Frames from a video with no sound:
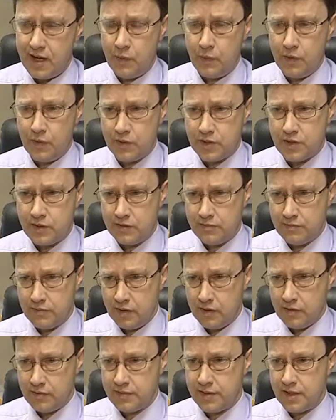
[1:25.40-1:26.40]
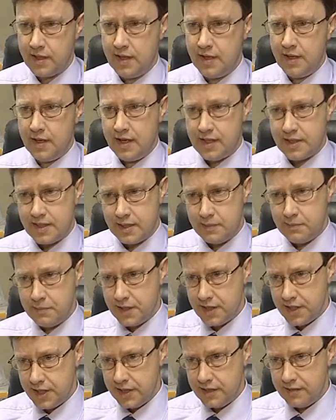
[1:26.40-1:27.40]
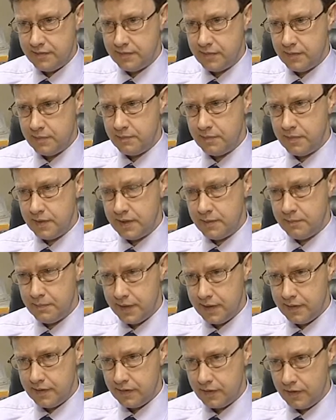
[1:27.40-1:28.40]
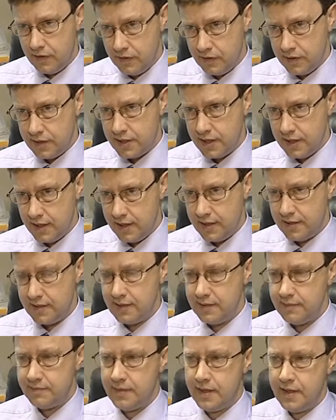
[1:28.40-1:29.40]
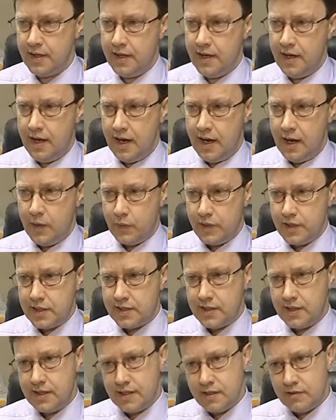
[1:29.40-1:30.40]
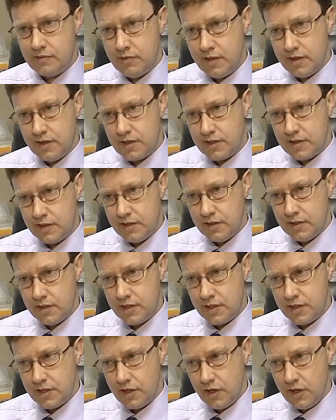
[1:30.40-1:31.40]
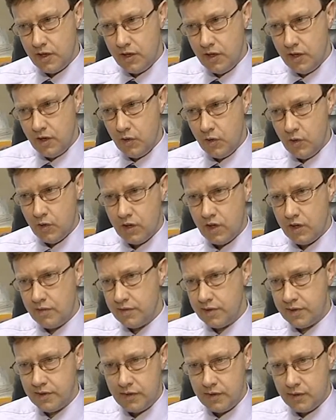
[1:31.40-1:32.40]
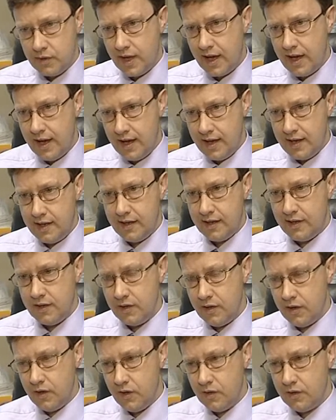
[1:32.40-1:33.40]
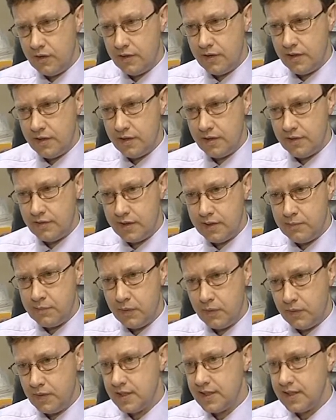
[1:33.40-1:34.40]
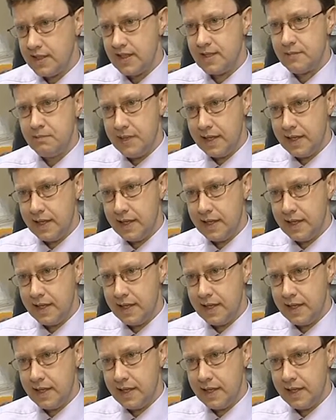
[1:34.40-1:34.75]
We also involved Azim Majid from Imperial College in London, and we decided to run a search all over the UK on 3.6